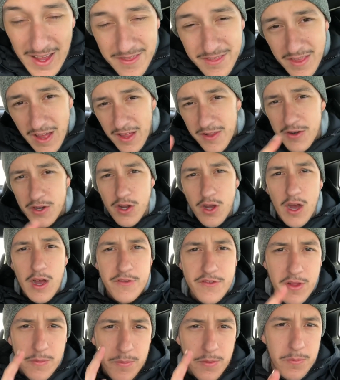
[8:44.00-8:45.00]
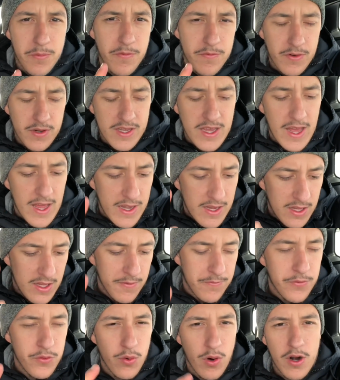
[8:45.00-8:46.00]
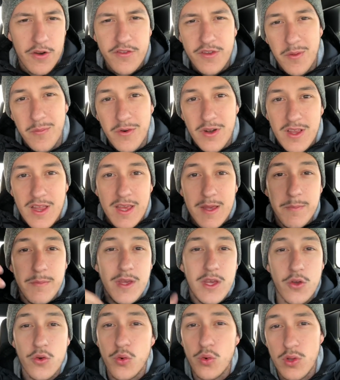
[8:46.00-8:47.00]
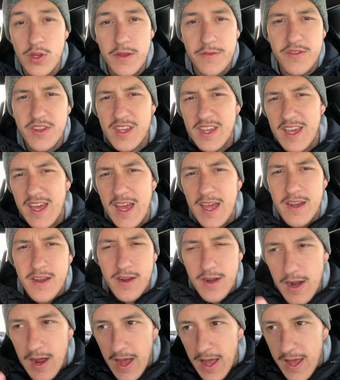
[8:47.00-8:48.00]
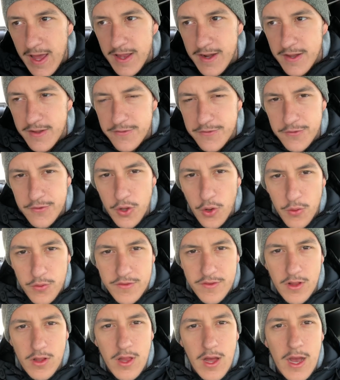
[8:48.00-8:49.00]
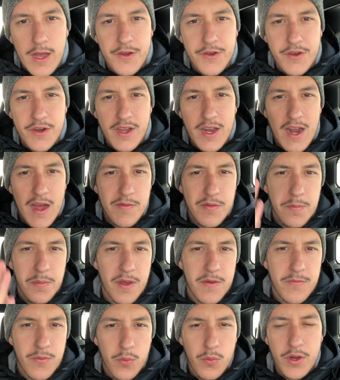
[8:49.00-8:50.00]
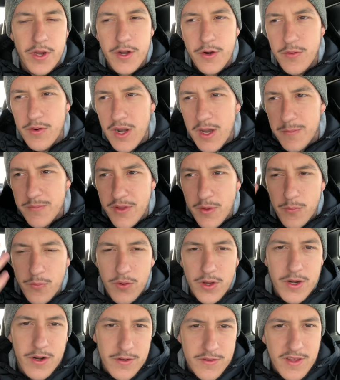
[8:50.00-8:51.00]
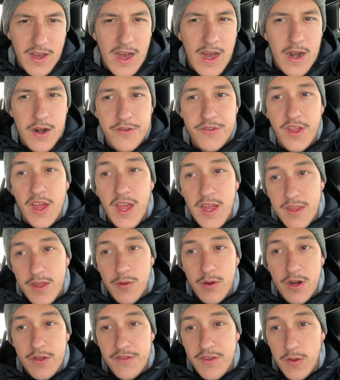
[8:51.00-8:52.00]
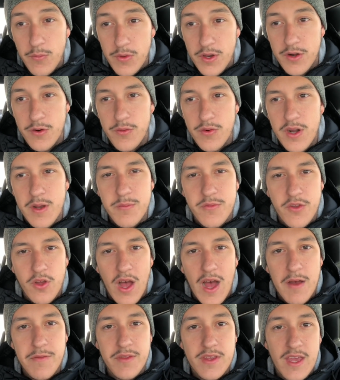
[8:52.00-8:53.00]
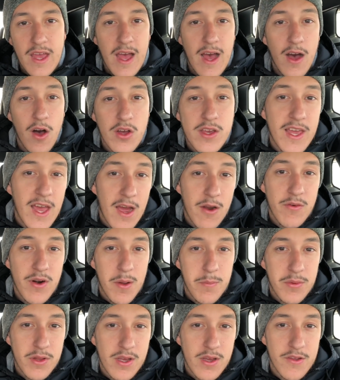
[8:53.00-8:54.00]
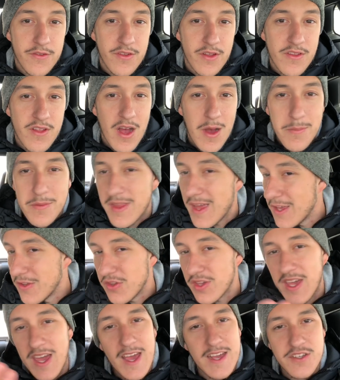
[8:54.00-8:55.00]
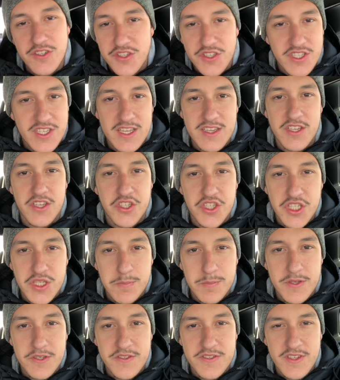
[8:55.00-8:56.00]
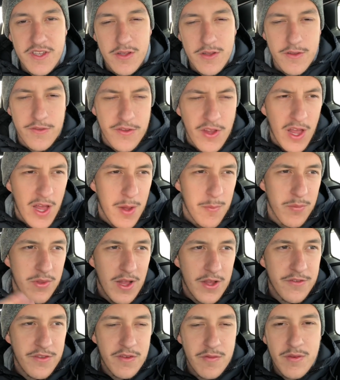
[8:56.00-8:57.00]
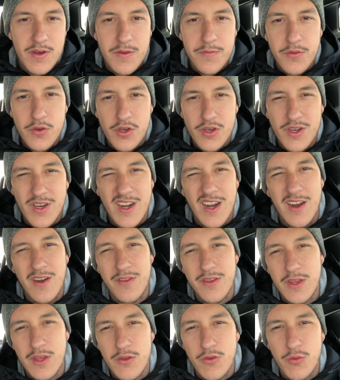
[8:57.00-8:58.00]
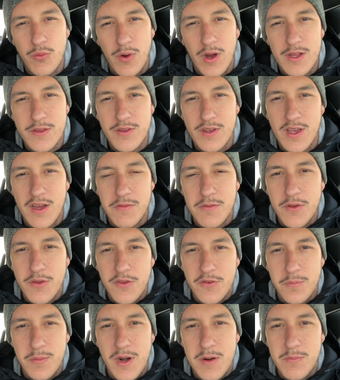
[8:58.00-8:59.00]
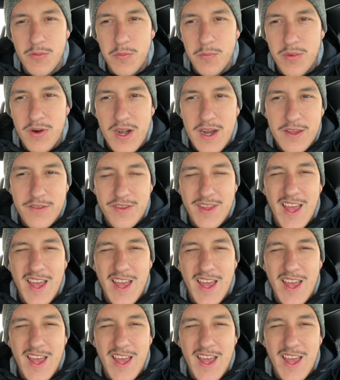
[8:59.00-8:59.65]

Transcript: Another cost that people forget, if you are somewhere like me who lives in Canada and it snows a lot, you're going to have to pay for winter rims and winter tires. And when I say winter rims, you'll have to get HELLCAT replicas on top of that. You can't just get the cheapy steelies. Plus, even if you could, I don't think you'd want to cover those Brembo brakes,